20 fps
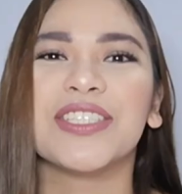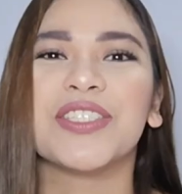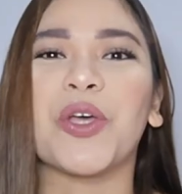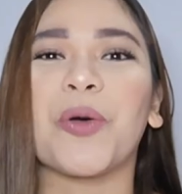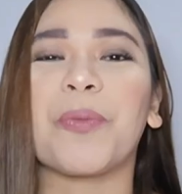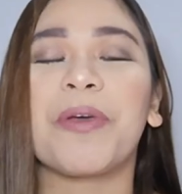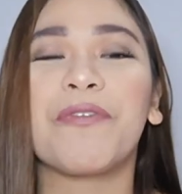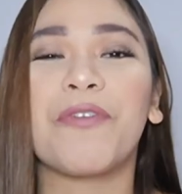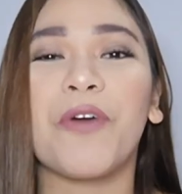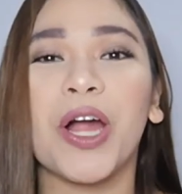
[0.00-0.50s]

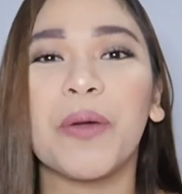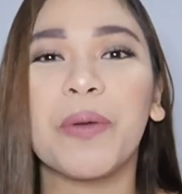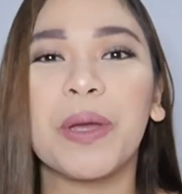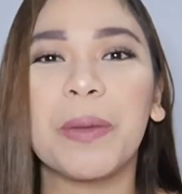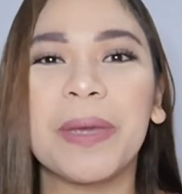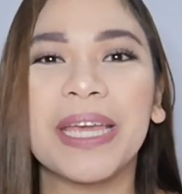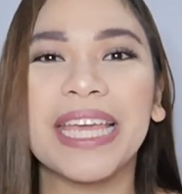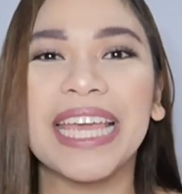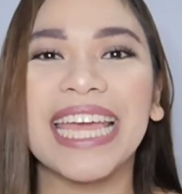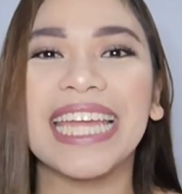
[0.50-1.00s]
So before we
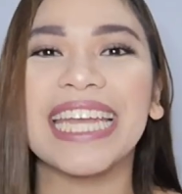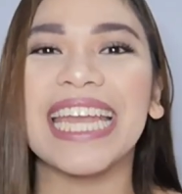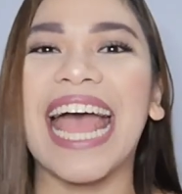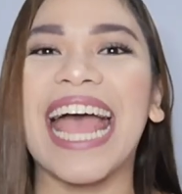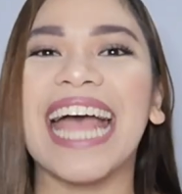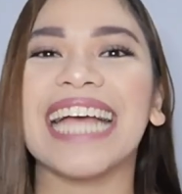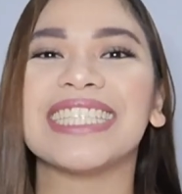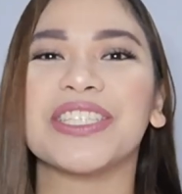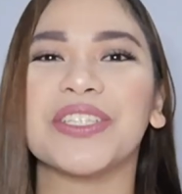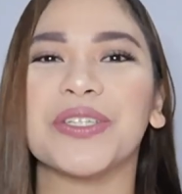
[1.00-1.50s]
begin,
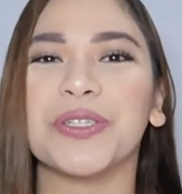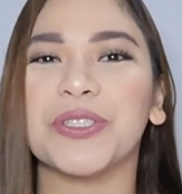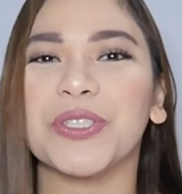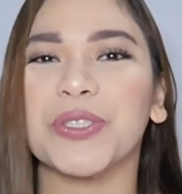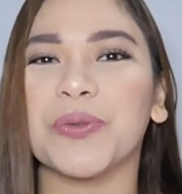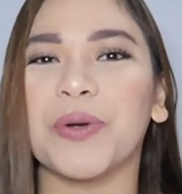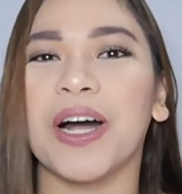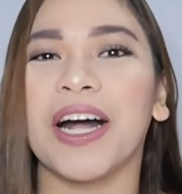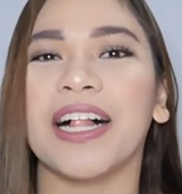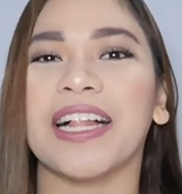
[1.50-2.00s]
as
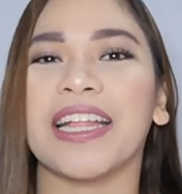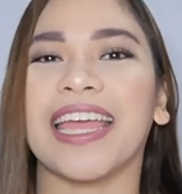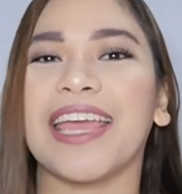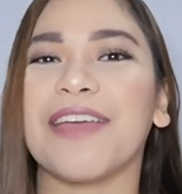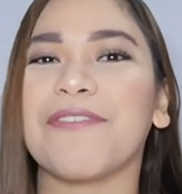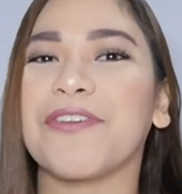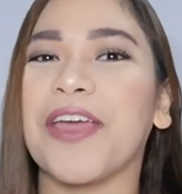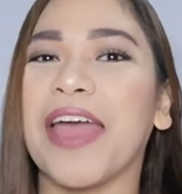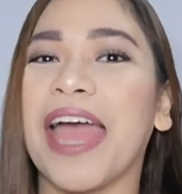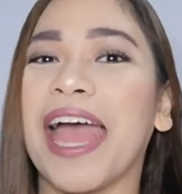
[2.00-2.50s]
usual,
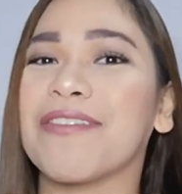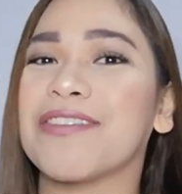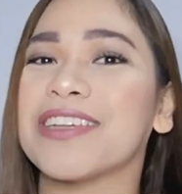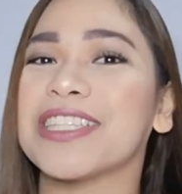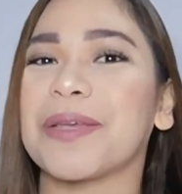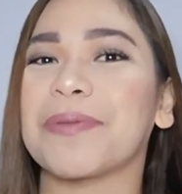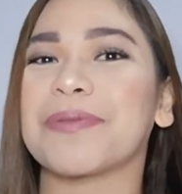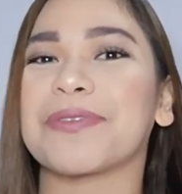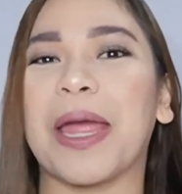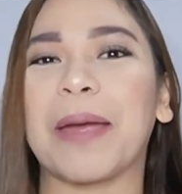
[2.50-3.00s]
if you
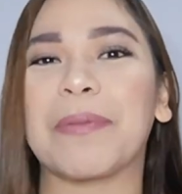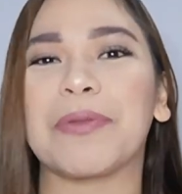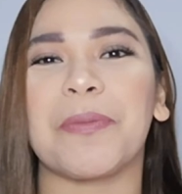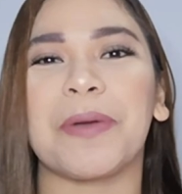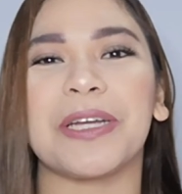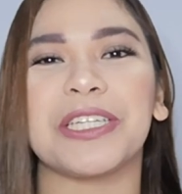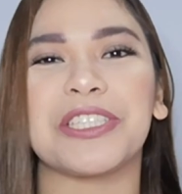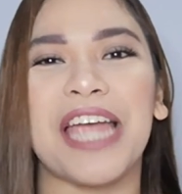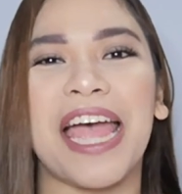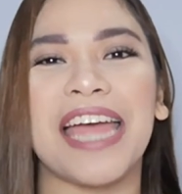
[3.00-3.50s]
haven't subscribed to
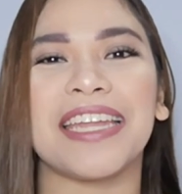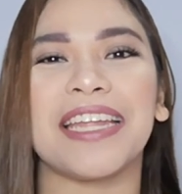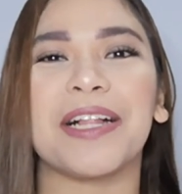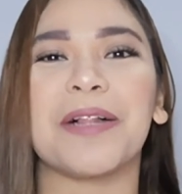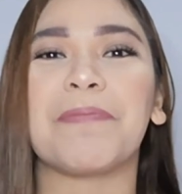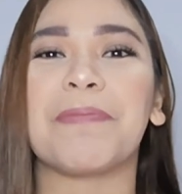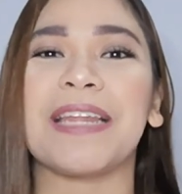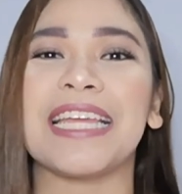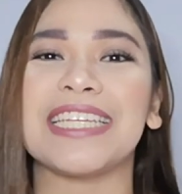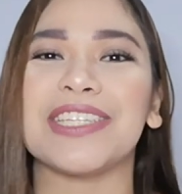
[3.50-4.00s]
my
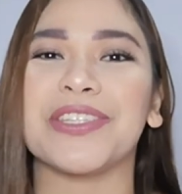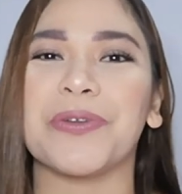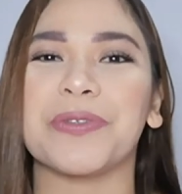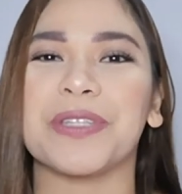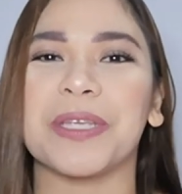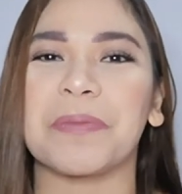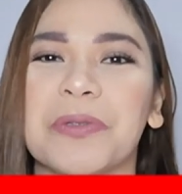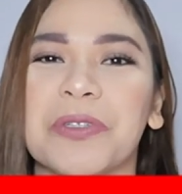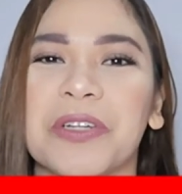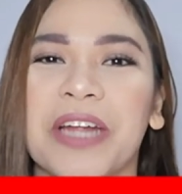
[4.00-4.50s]
channel, please do
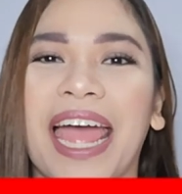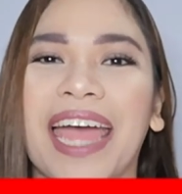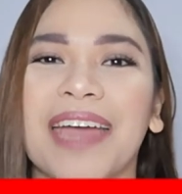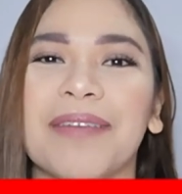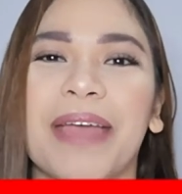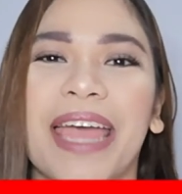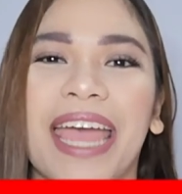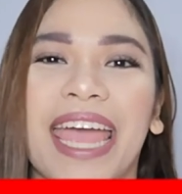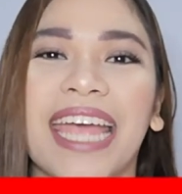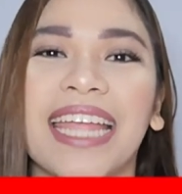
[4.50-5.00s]

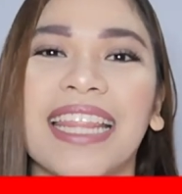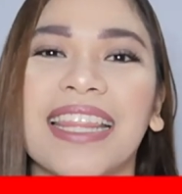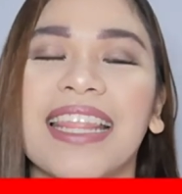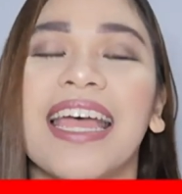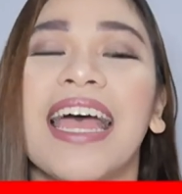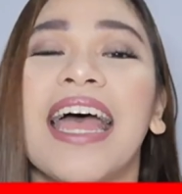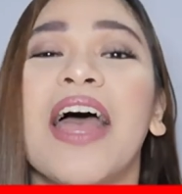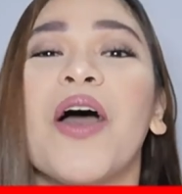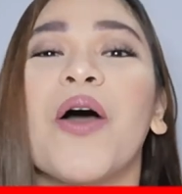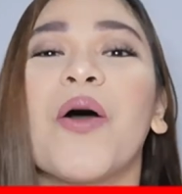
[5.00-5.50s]
subscribe
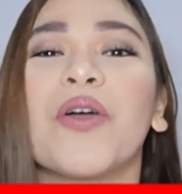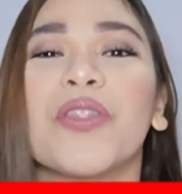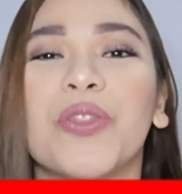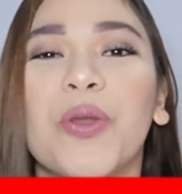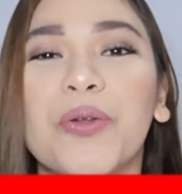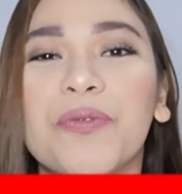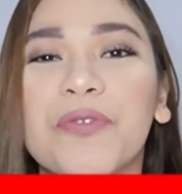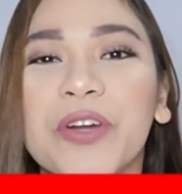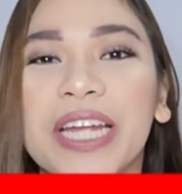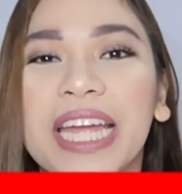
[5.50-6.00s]
and
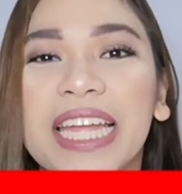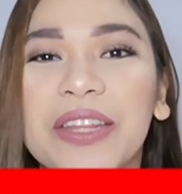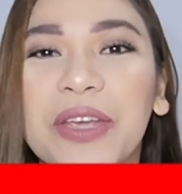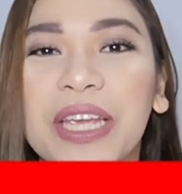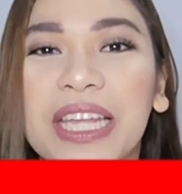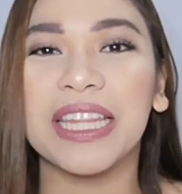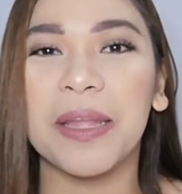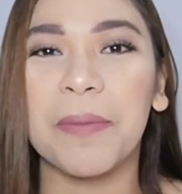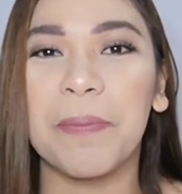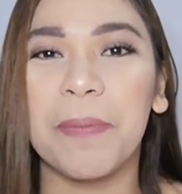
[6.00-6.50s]
don't forget to
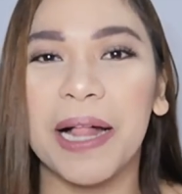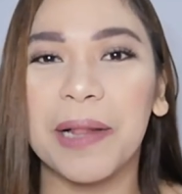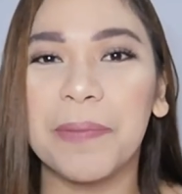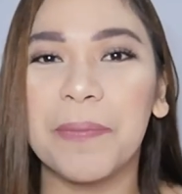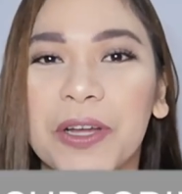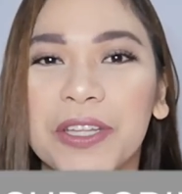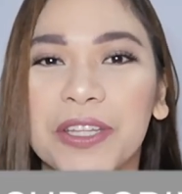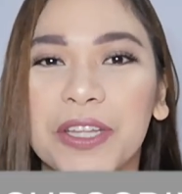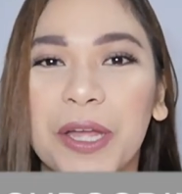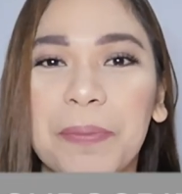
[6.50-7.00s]
hit the bell
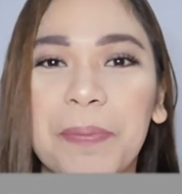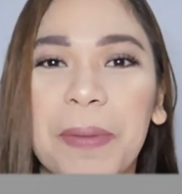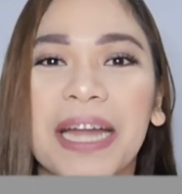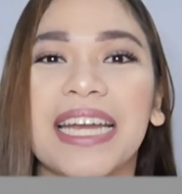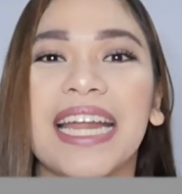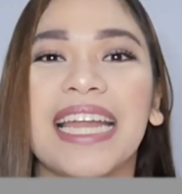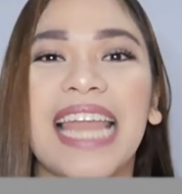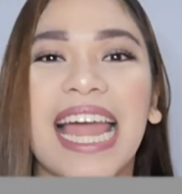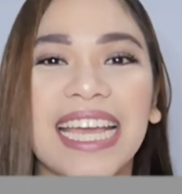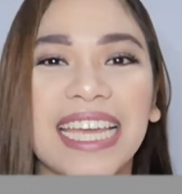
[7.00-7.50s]
button
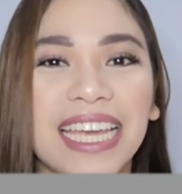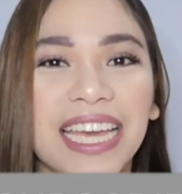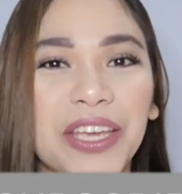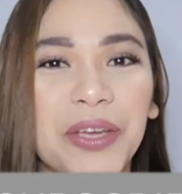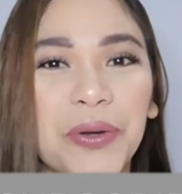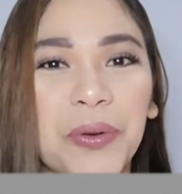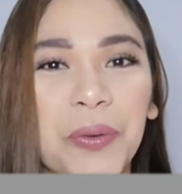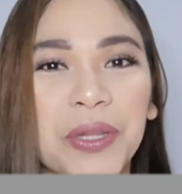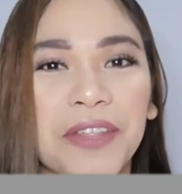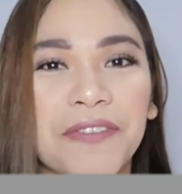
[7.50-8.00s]
para lagi
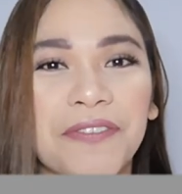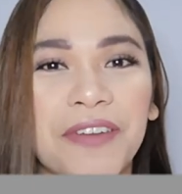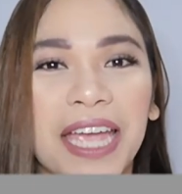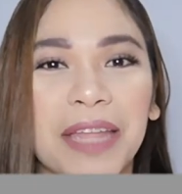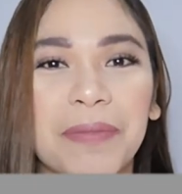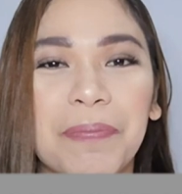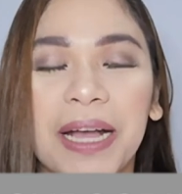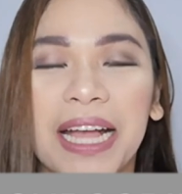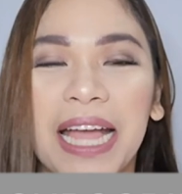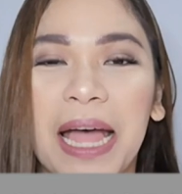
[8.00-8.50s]
kayo
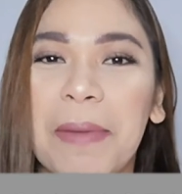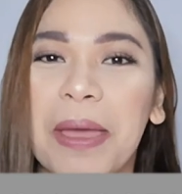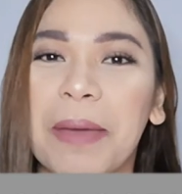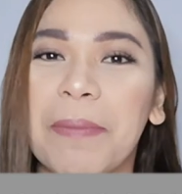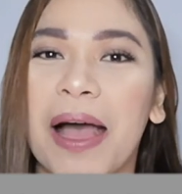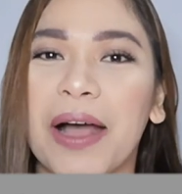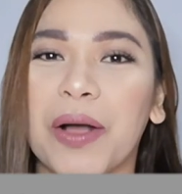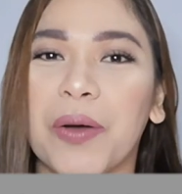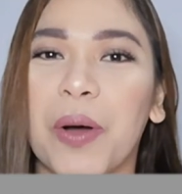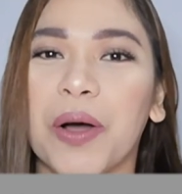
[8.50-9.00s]
notified pagka may
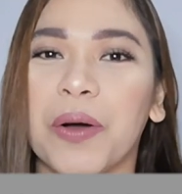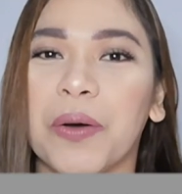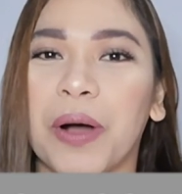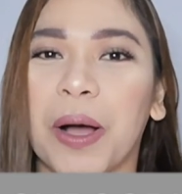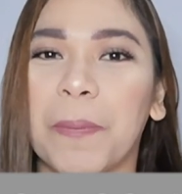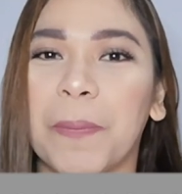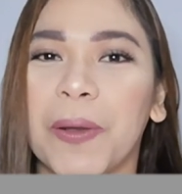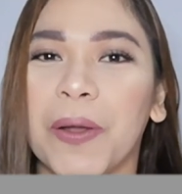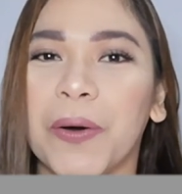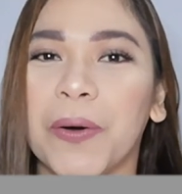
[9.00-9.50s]
bago akong
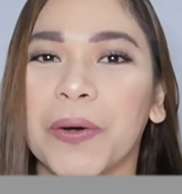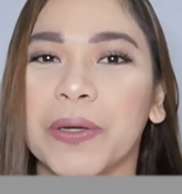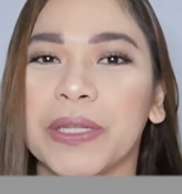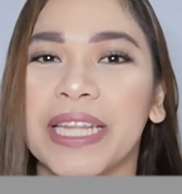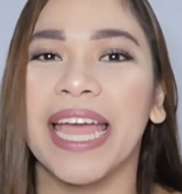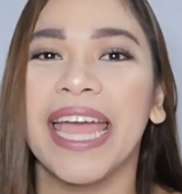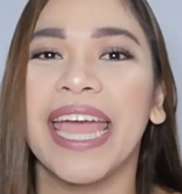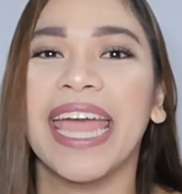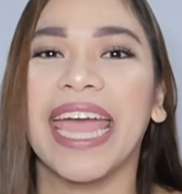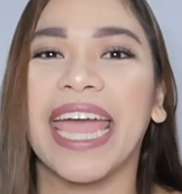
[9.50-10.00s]

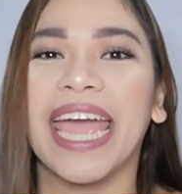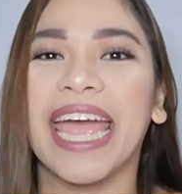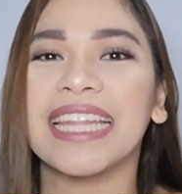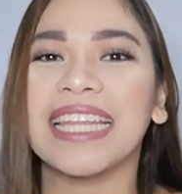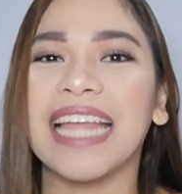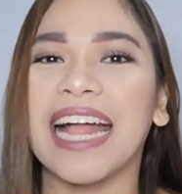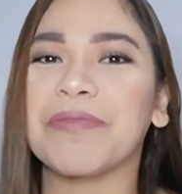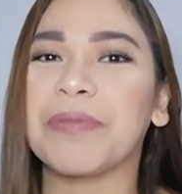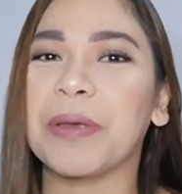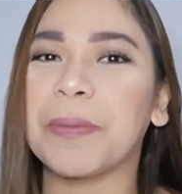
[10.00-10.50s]
upload. And
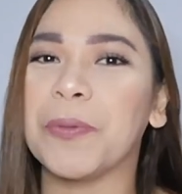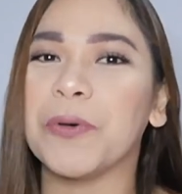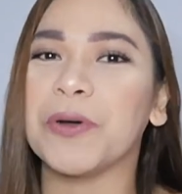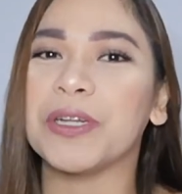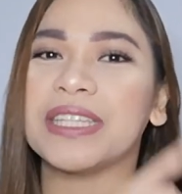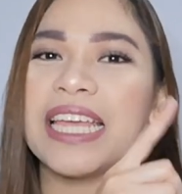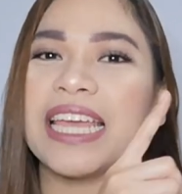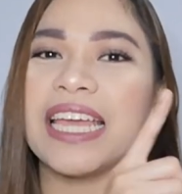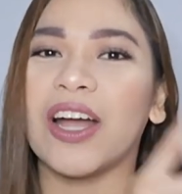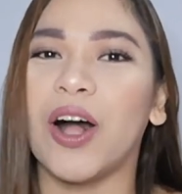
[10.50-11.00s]
I'll be
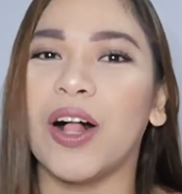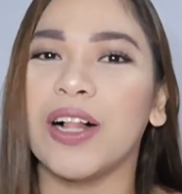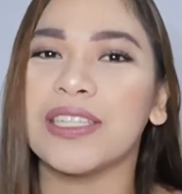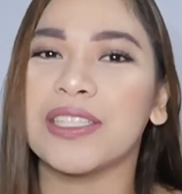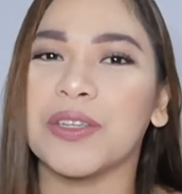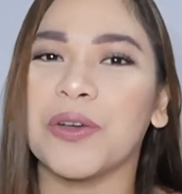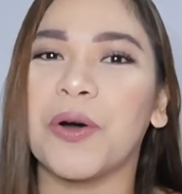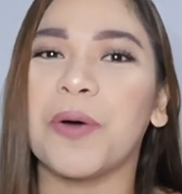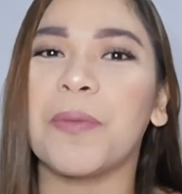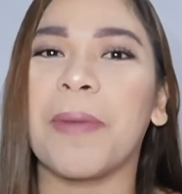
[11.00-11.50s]
putting
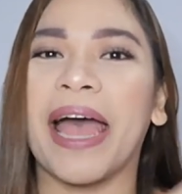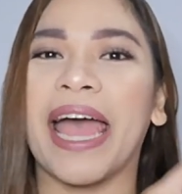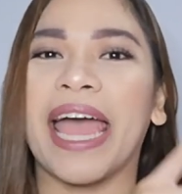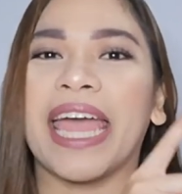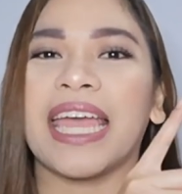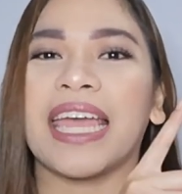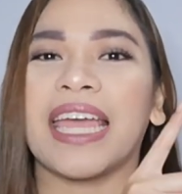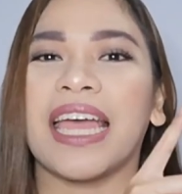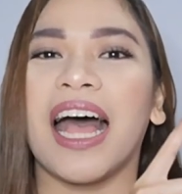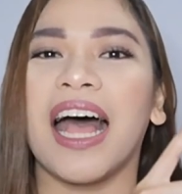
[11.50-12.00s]
also
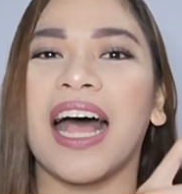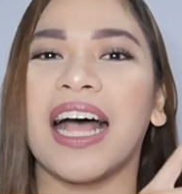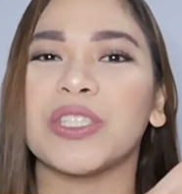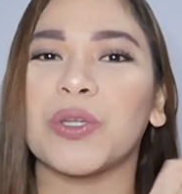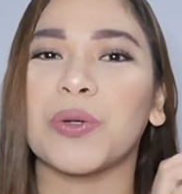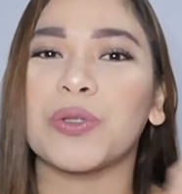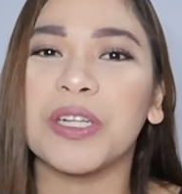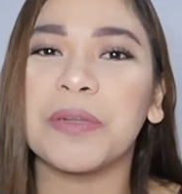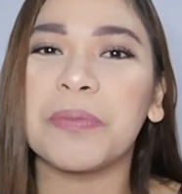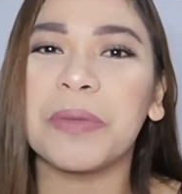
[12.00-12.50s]
my
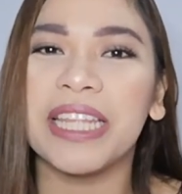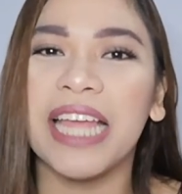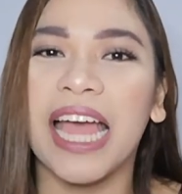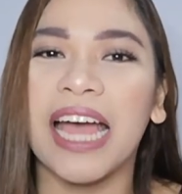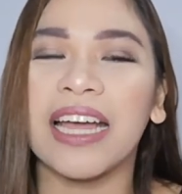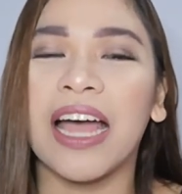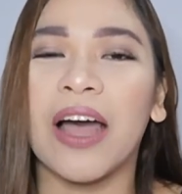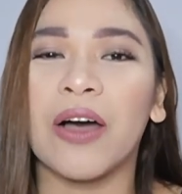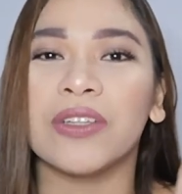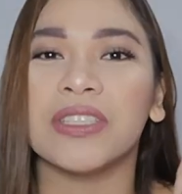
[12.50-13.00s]
social
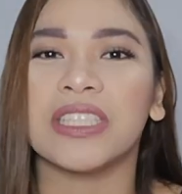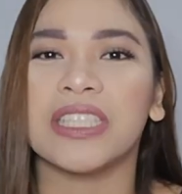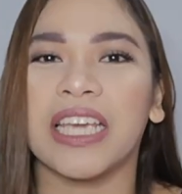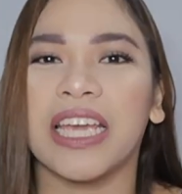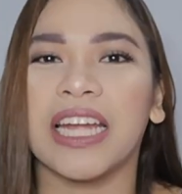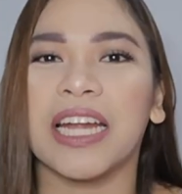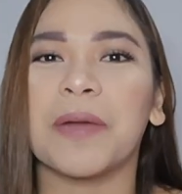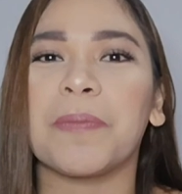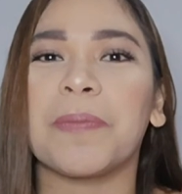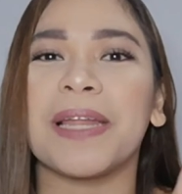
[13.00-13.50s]
media accounts here.